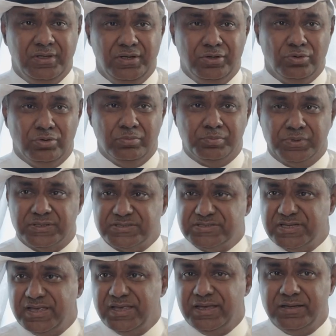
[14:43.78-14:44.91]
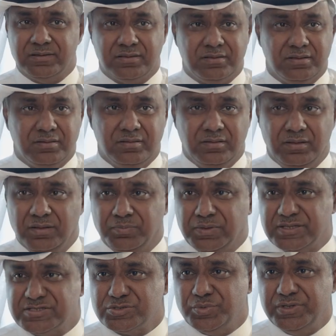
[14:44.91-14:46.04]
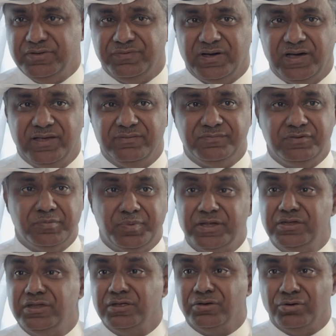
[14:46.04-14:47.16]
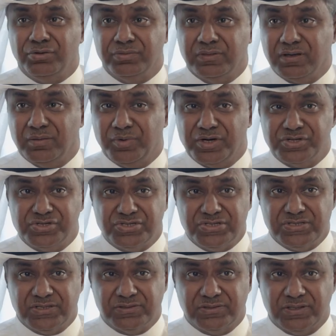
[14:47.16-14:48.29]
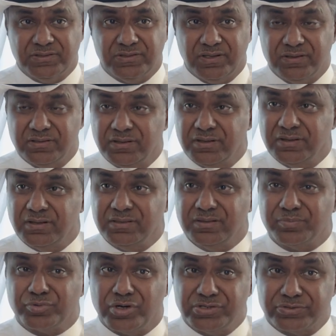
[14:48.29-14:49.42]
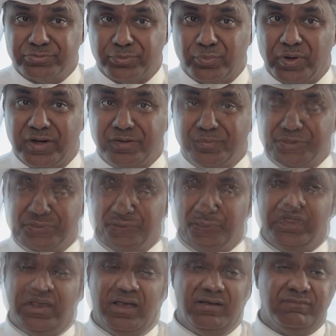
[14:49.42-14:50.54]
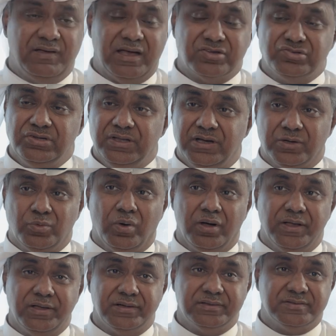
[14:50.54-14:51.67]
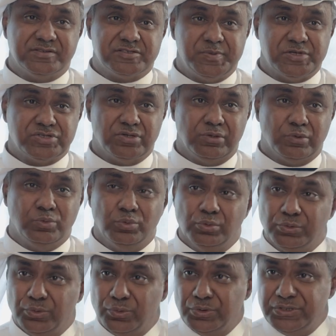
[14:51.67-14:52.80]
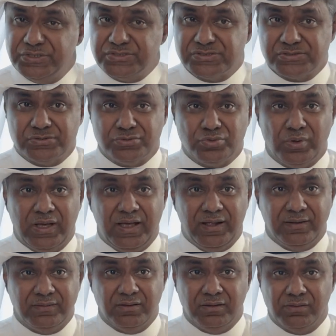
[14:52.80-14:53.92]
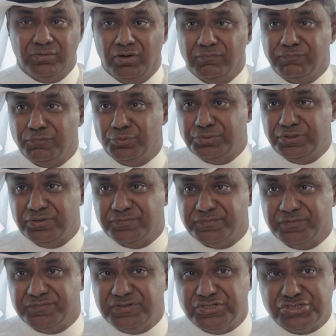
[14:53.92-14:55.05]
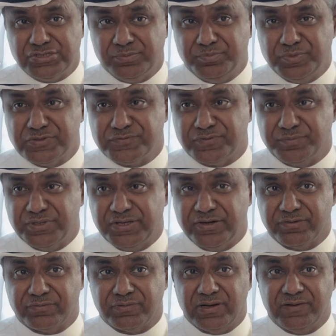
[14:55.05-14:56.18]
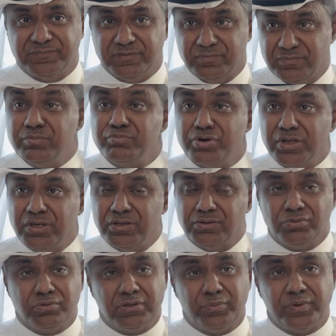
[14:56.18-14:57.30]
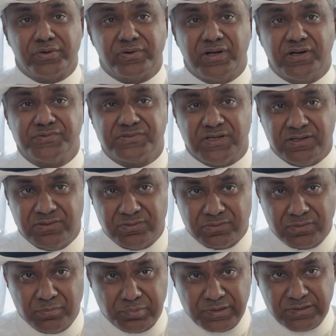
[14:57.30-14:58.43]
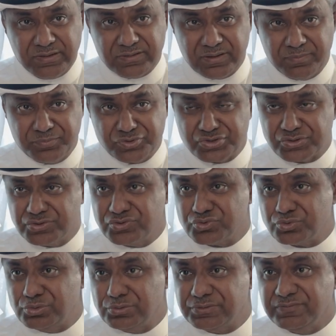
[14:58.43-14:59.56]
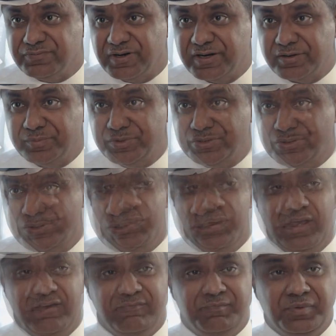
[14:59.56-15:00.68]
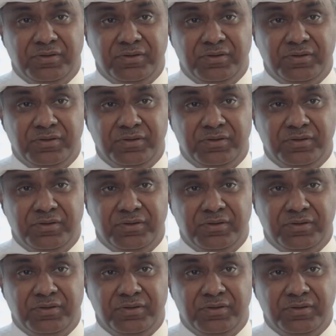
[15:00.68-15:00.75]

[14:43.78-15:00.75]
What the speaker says: +8, +25, depending on the commodity and the product requirement. We have actually acquired special cool dollies to handle the offloading of these shipments from the aircraft and bring it to the warehouse under completely temperature controlled environment. We have